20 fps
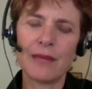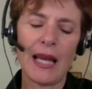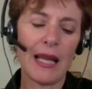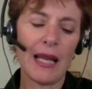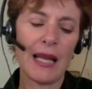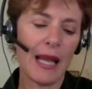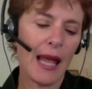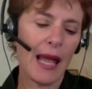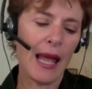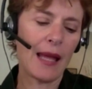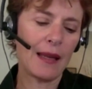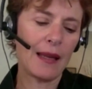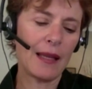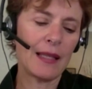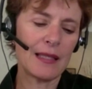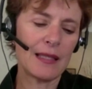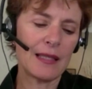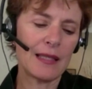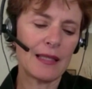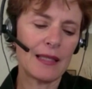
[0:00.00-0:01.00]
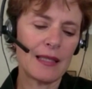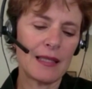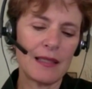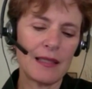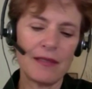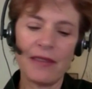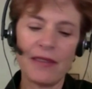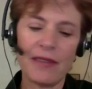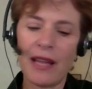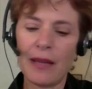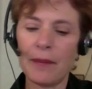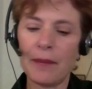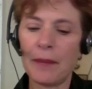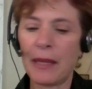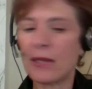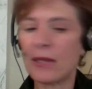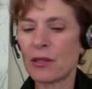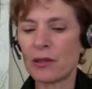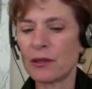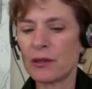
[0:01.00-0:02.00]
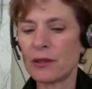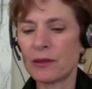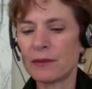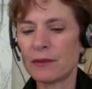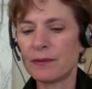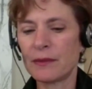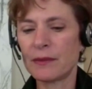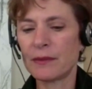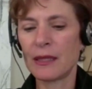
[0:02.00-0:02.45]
And it's a developmental